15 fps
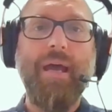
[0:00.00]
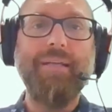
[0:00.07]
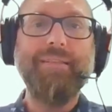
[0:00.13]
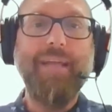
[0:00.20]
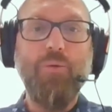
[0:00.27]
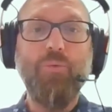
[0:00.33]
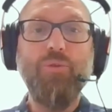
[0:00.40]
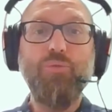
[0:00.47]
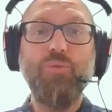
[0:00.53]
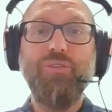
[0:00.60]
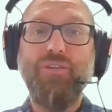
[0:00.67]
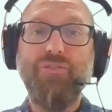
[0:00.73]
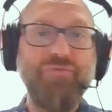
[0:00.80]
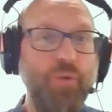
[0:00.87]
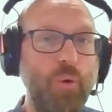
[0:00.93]
and I want to
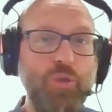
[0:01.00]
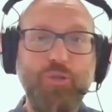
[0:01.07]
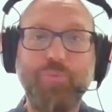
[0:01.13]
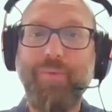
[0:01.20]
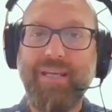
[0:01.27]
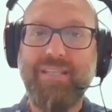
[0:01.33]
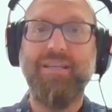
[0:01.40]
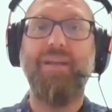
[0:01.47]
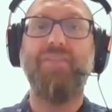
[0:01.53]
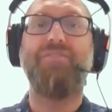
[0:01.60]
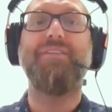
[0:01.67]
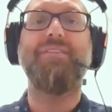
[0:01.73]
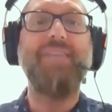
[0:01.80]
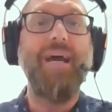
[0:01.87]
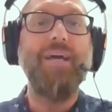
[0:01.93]
devote myself
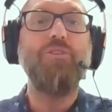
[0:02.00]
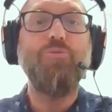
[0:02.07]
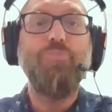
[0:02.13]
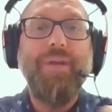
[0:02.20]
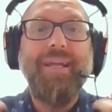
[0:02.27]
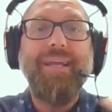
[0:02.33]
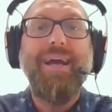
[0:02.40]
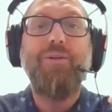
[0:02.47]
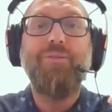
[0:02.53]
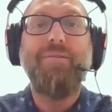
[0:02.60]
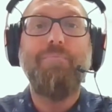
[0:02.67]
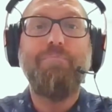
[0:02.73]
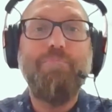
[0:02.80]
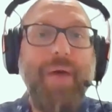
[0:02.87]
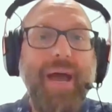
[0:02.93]
and try to bring out the
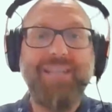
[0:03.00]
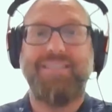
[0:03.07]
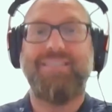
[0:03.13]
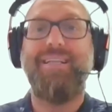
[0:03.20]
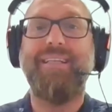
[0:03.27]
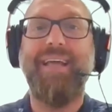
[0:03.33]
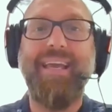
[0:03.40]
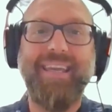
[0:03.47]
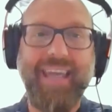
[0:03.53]
best that I